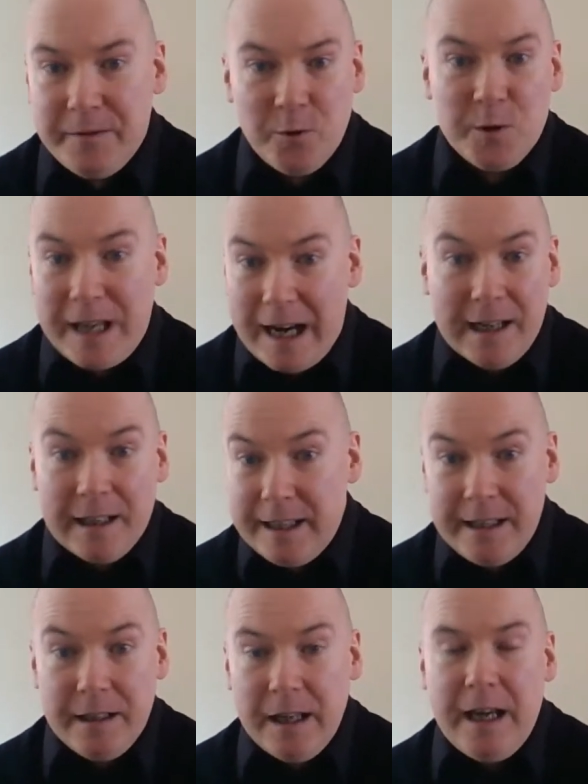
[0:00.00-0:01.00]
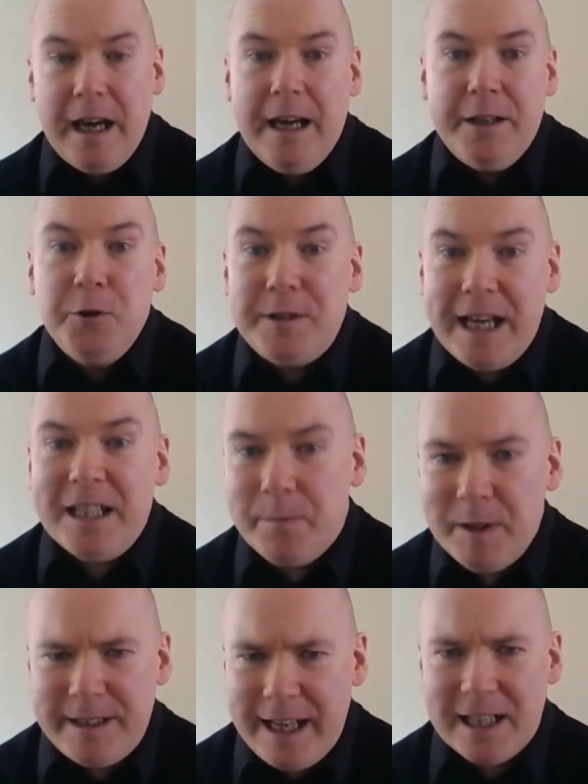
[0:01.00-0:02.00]
those early New
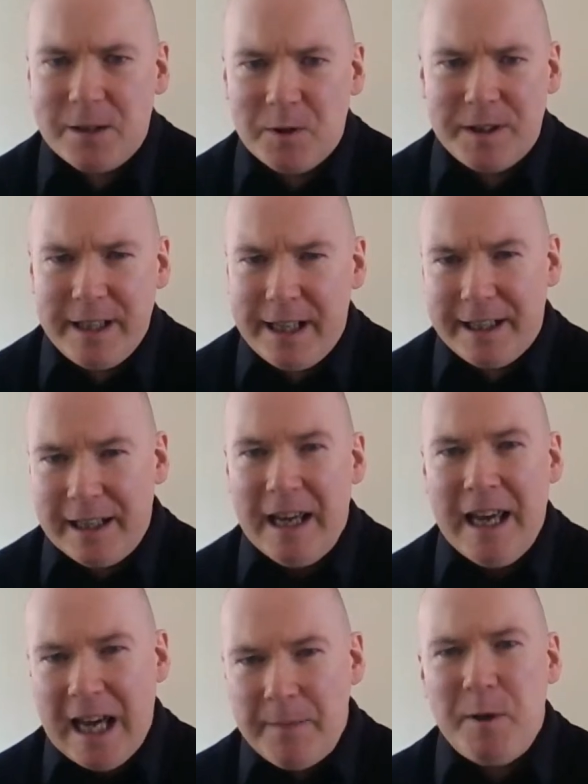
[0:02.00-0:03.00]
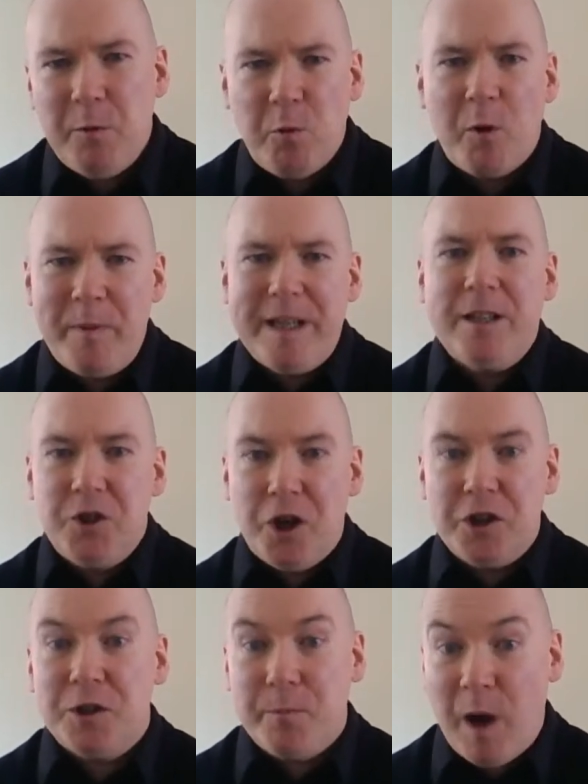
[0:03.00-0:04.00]
Testament texts were saying. People were being
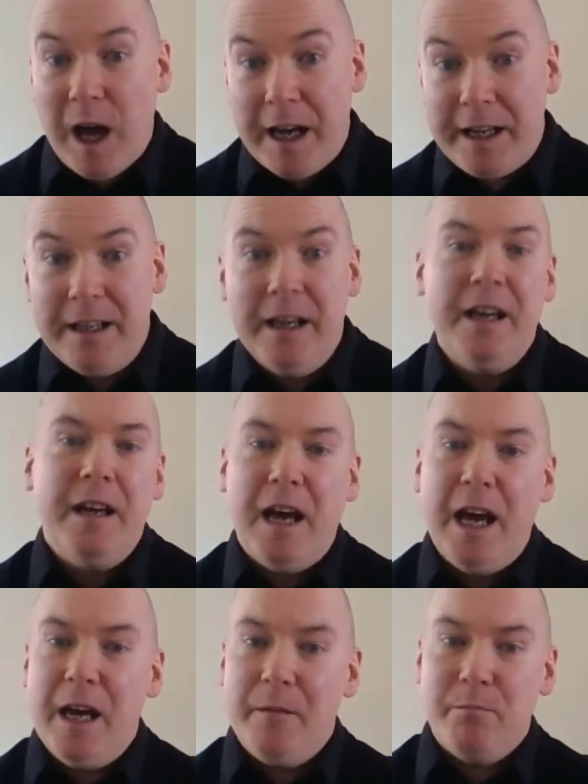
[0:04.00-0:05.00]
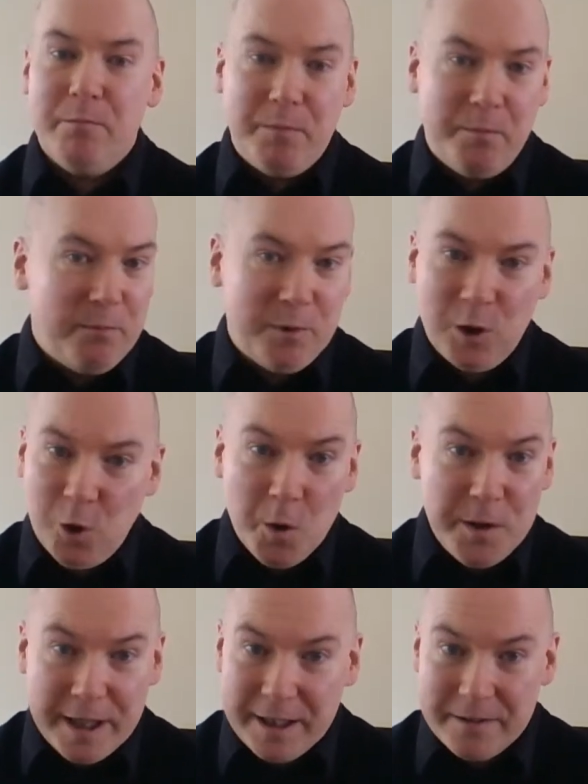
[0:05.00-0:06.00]
judged by
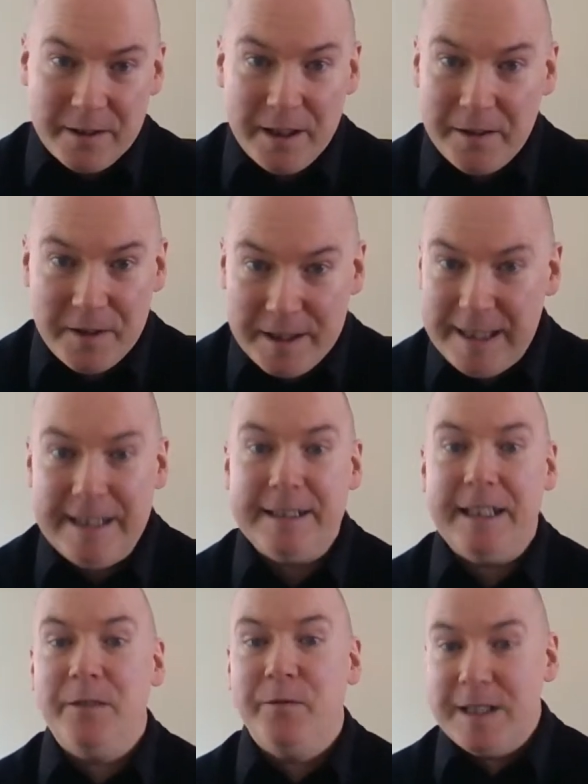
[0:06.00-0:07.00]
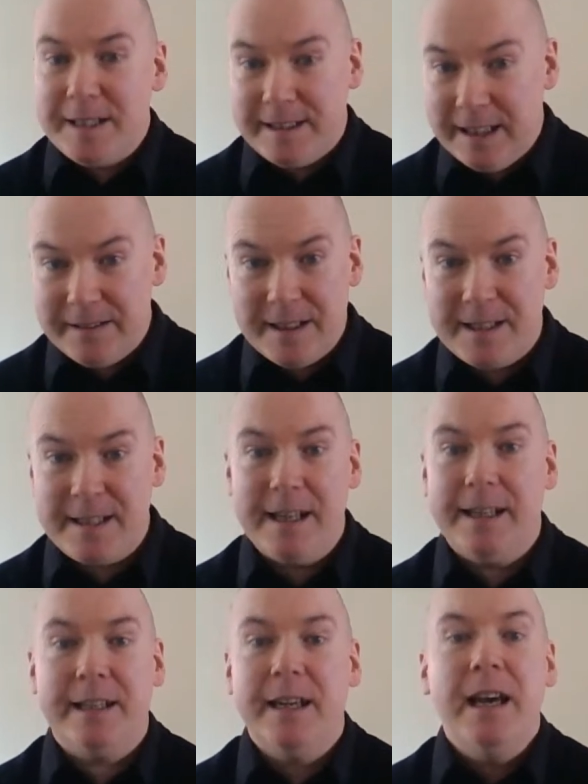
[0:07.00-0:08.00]
clothing the needy, visiting the
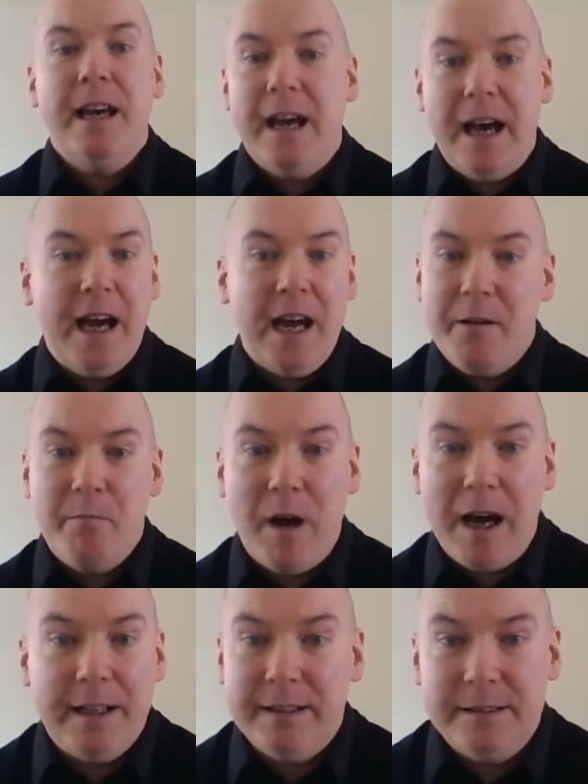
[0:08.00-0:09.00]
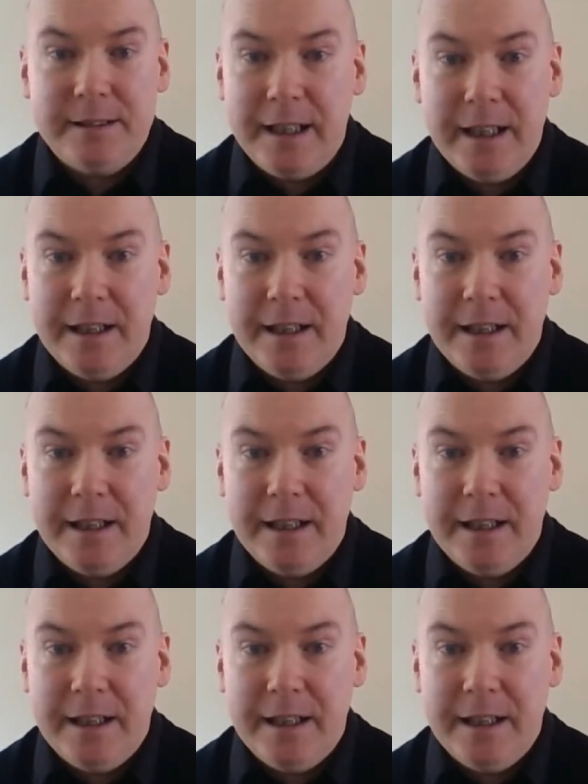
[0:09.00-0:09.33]
sick, and